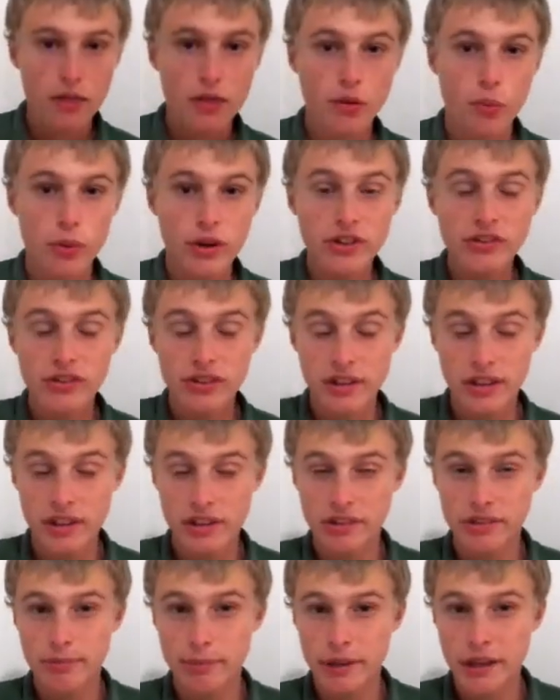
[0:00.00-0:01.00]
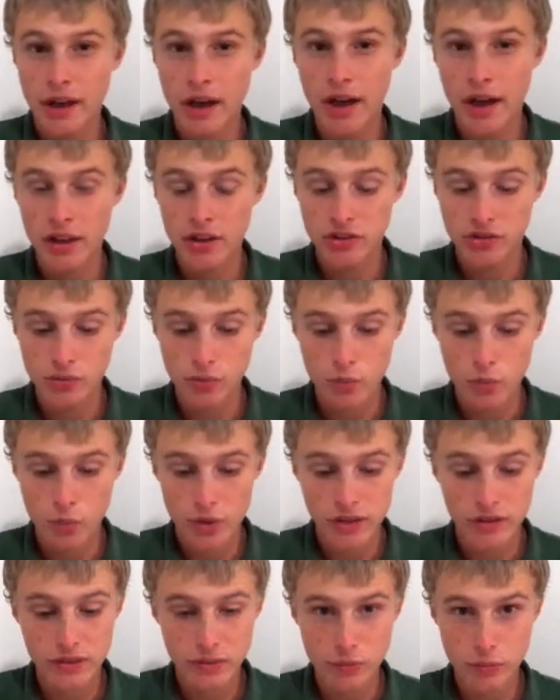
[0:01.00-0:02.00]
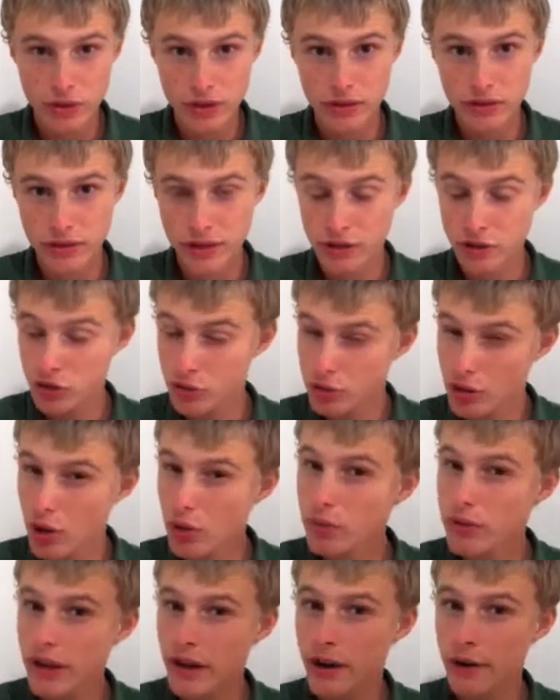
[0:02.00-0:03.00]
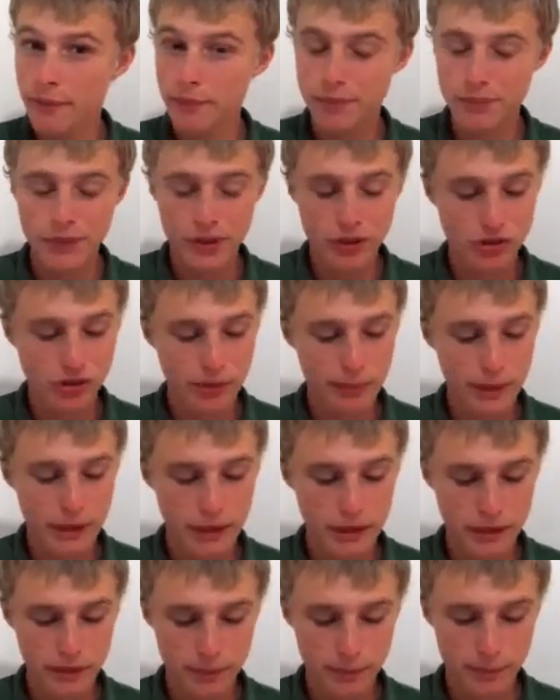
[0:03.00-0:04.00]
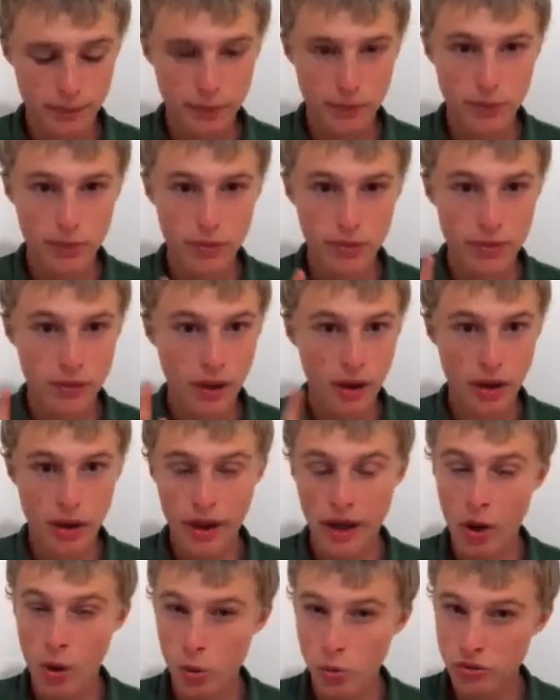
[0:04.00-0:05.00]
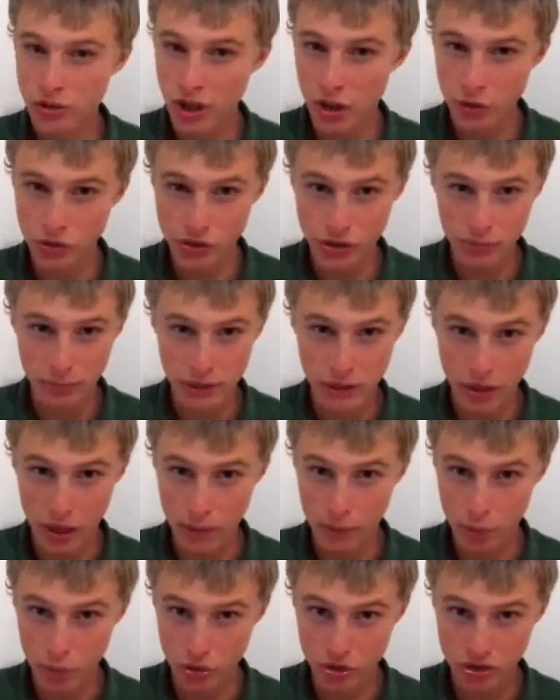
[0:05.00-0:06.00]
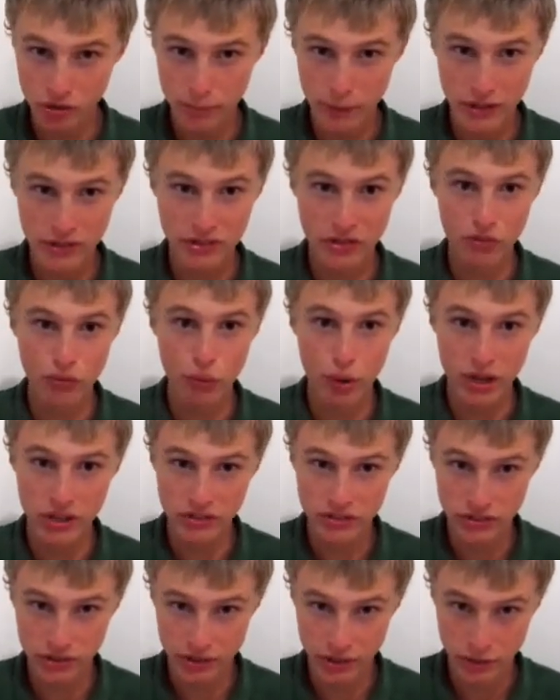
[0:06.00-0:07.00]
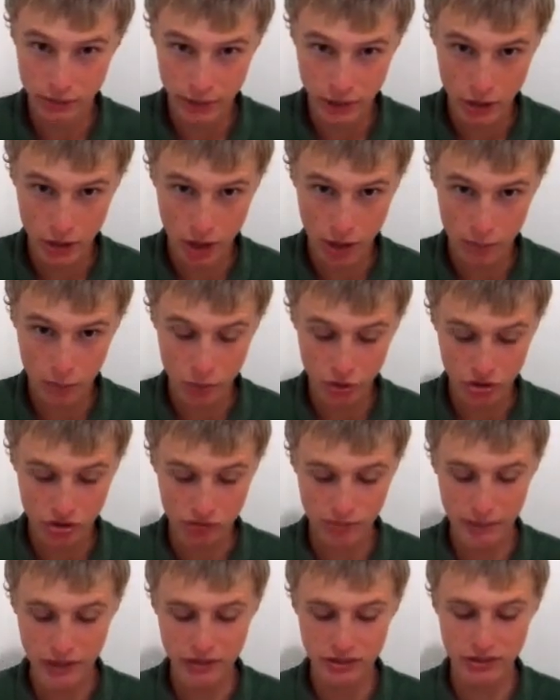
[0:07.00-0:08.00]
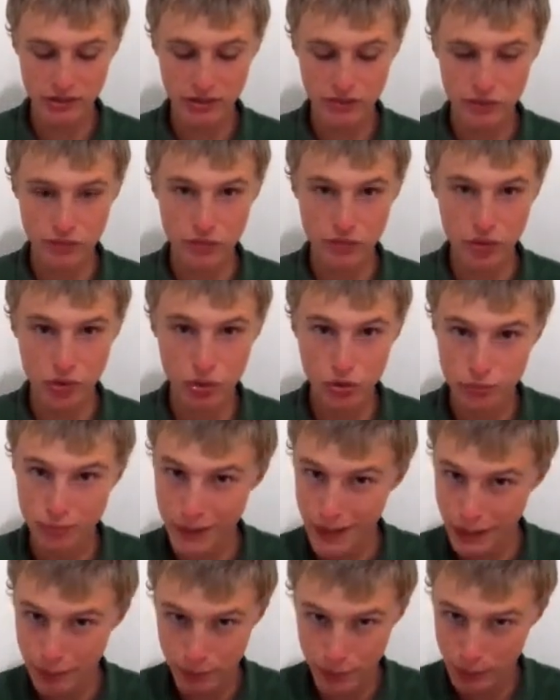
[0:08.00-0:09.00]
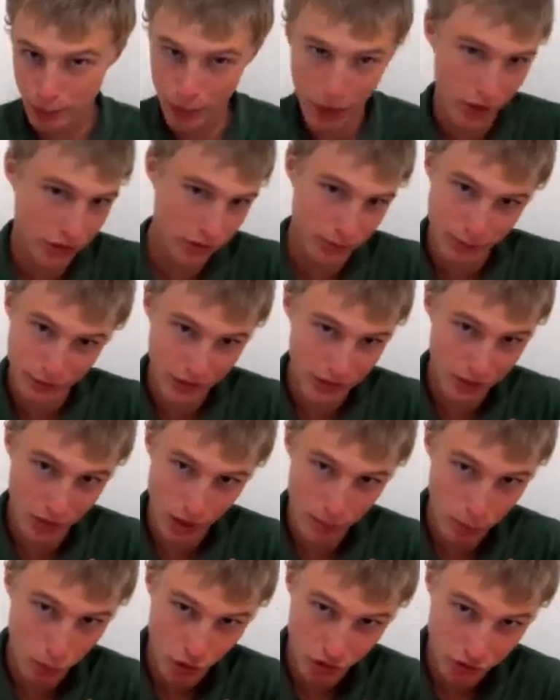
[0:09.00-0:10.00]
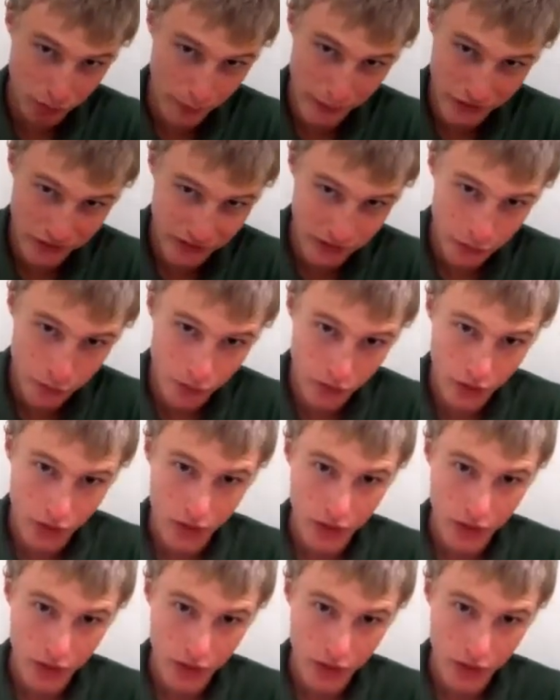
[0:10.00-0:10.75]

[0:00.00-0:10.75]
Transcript: The reason is because when you go there, there's going to be, the hotels are going to be a lot more expensive, rent's going to be a lot more expensive, food maybe possibly a lot more expensive.